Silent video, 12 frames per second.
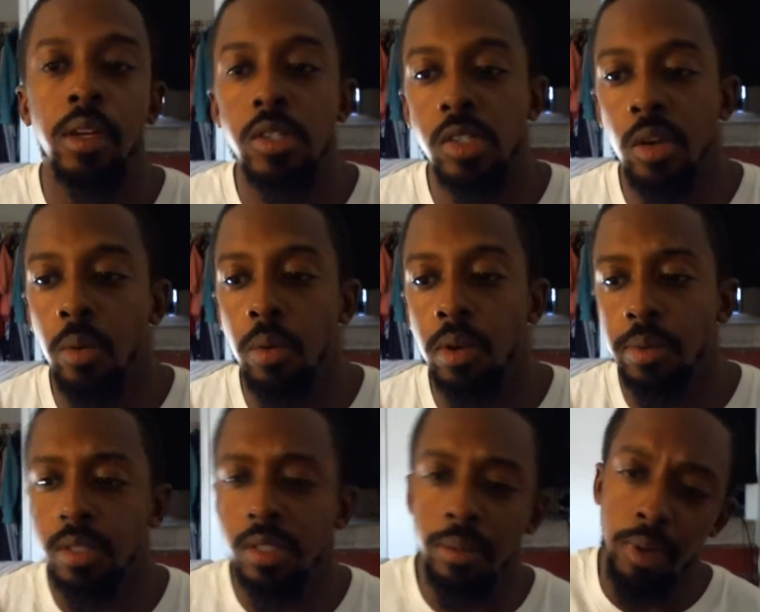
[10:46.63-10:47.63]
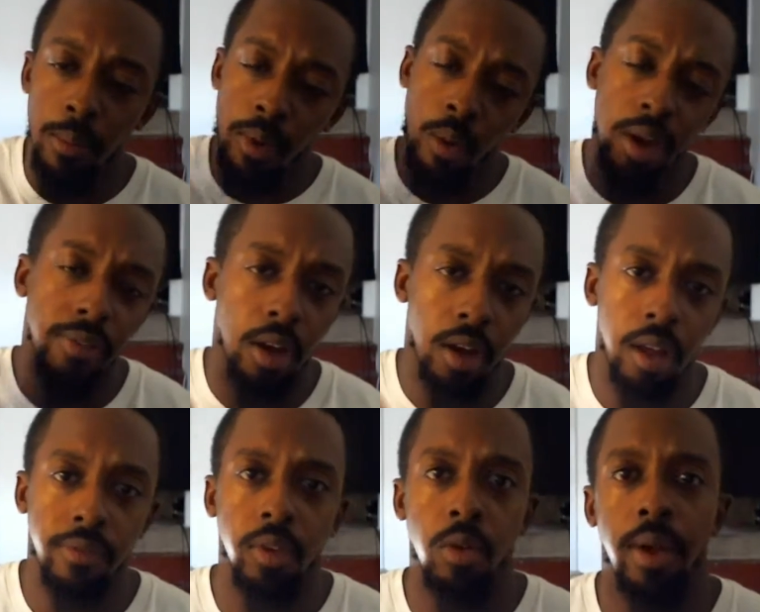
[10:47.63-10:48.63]
So, because then me and my wife kind of
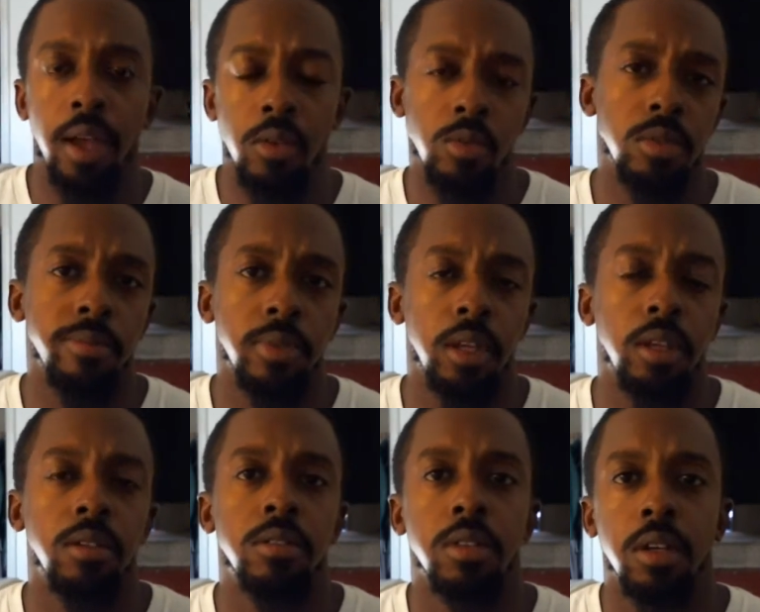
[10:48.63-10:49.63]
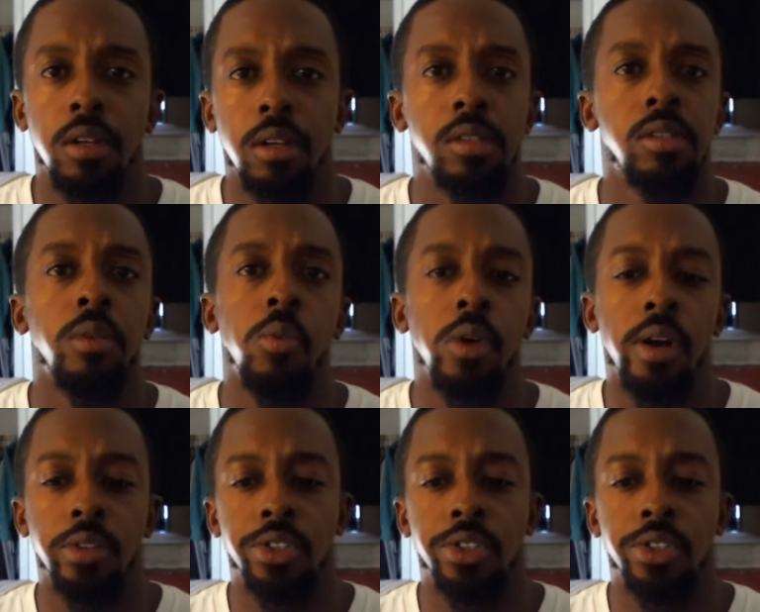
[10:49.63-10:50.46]
have to go handle some things somewhere else.